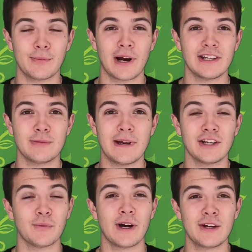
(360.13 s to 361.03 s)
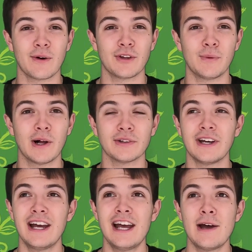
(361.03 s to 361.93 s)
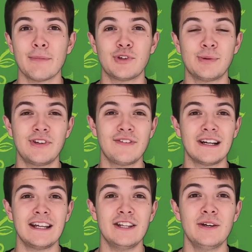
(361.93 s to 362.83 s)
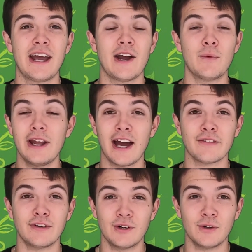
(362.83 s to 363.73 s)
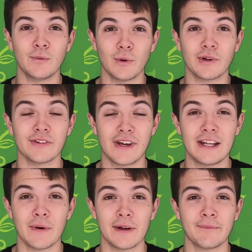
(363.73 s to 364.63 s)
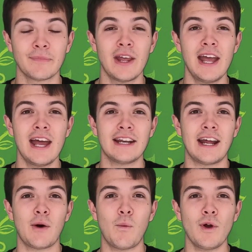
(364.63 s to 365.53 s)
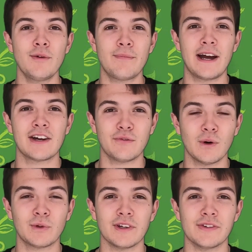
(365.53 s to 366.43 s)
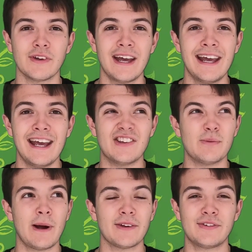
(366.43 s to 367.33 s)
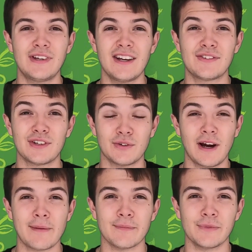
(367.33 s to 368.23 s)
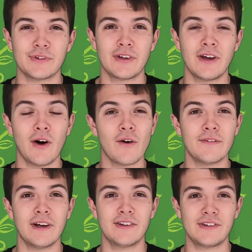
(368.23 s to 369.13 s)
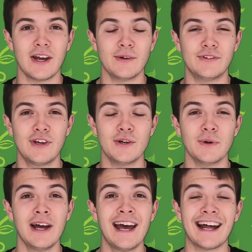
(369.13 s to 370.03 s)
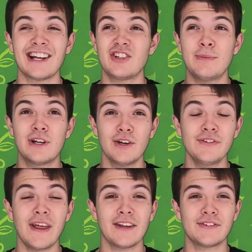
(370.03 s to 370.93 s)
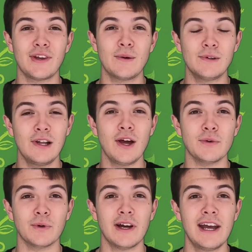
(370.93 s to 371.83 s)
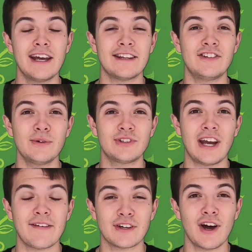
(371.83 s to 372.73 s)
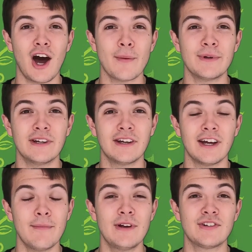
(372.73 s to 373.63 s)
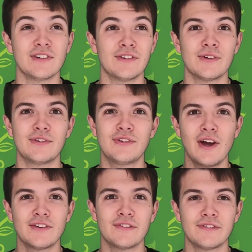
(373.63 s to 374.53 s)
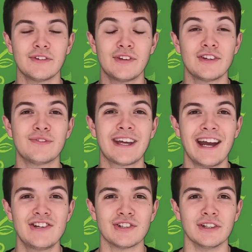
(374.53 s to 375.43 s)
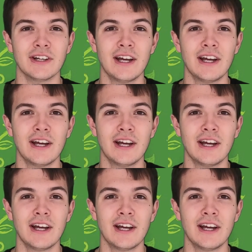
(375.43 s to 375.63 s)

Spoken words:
brand depending on where you are in the world, but specifically in the UK we have Walkers anyway. Now, one bag of Walkers is about 6 grams of CO2, and actually because that's so low, they do actually have a carbon emission sort of certification